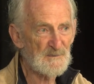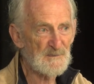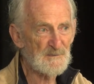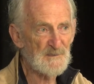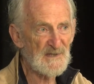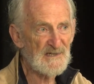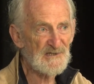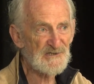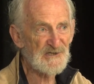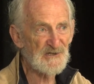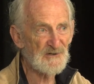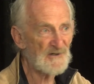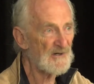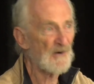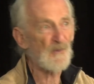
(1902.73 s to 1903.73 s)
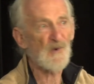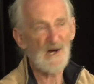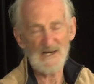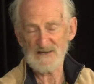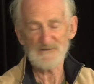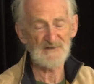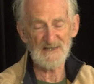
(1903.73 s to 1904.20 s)
because you don't know
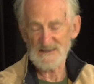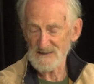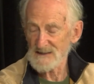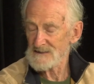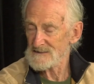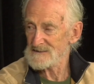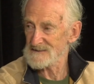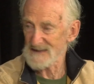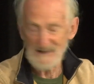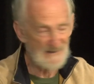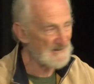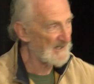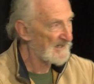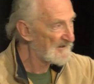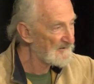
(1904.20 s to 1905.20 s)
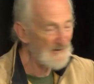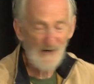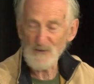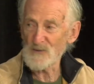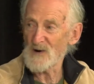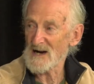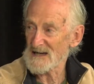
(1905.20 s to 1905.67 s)
why you did it. They, they don't know
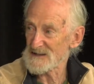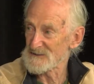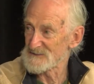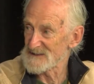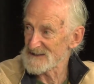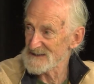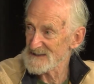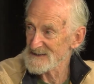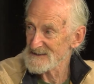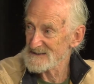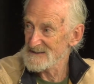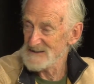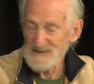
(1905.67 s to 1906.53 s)
why you did it.